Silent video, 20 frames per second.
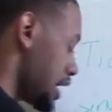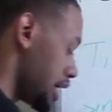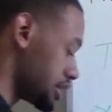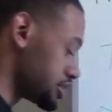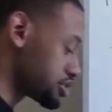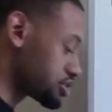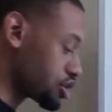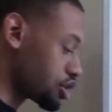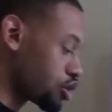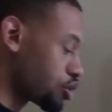
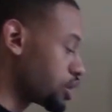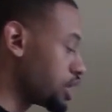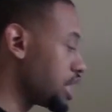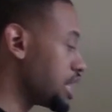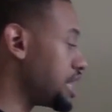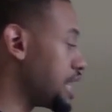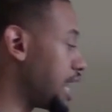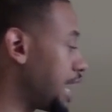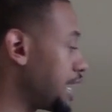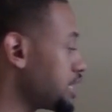And so
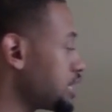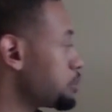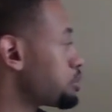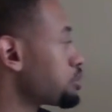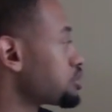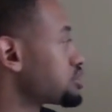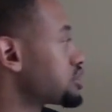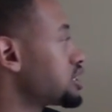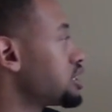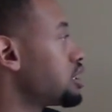
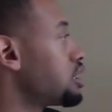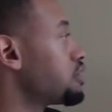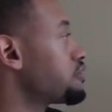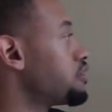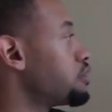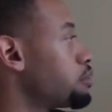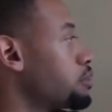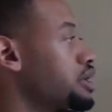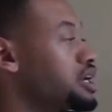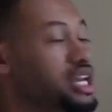90%
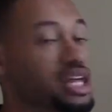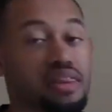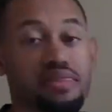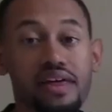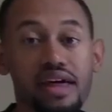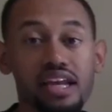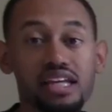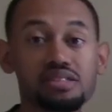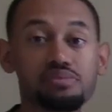of the money that